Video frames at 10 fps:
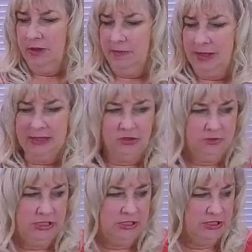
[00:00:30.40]

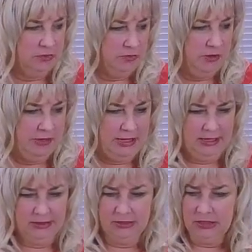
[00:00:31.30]
embellishments, some
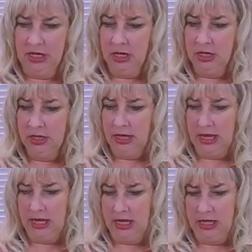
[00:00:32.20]
ribbons,
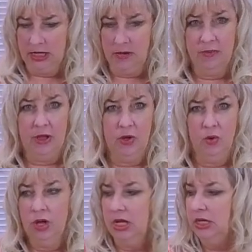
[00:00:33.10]
and a
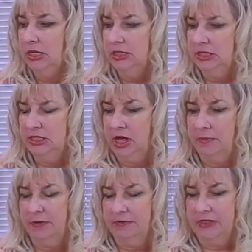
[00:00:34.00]
bow to top
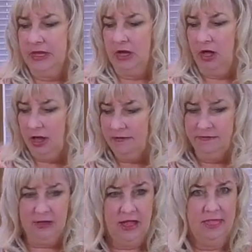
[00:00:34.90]
everything off,
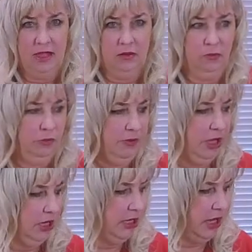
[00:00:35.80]
and then we'll be
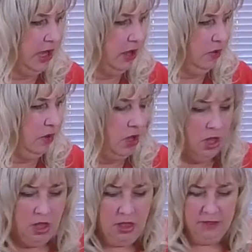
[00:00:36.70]
good to go.
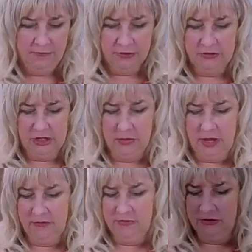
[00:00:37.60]
The first thing we
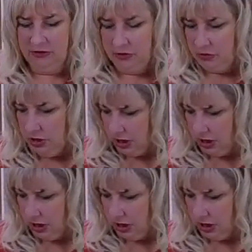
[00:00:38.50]
have to do